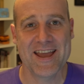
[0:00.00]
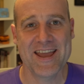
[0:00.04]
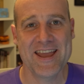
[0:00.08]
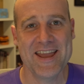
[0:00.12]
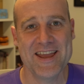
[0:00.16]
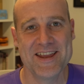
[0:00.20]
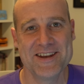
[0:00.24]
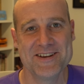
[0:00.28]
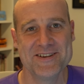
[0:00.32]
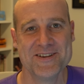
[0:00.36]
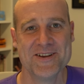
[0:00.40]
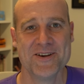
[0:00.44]

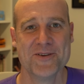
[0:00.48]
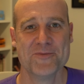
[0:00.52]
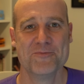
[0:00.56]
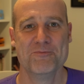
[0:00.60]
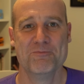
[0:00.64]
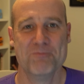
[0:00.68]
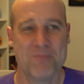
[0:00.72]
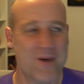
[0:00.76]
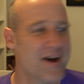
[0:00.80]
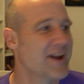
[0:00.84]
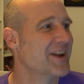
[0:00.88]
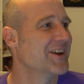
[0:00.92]
in
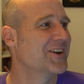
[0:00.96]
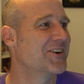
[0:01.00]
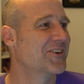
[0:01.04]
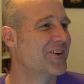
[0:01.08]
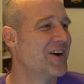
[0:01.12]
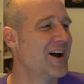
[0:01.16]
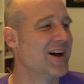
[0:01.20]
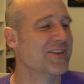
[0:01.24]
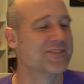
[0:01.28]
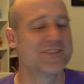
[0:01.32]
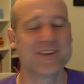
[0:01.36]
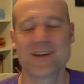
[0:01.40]

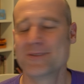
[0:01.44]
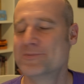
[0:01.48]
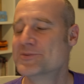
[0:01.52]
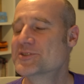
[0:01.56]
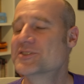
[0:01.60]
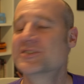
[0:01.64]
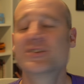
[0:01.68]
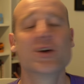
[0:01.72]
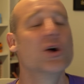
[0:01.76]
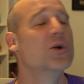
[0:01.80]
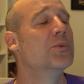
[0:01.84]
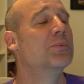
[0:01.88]
Minecraft. I'm
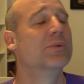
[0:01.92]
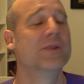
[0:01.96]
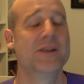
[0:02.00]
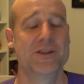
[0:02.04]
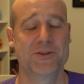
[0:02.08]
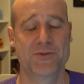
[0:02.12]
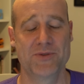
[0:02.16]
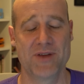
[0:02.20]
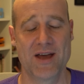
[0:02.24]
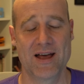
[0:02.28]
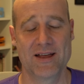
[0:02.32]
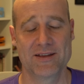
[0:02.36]
so
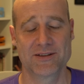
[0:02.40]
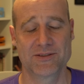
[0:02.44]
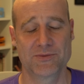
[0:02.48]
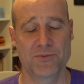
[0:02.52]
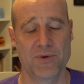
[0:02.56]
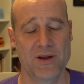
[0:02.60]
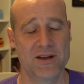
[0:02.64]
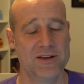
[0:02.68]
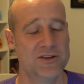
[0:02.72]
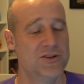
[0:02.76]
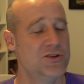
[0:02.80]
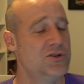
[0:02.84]
pleased with how this went.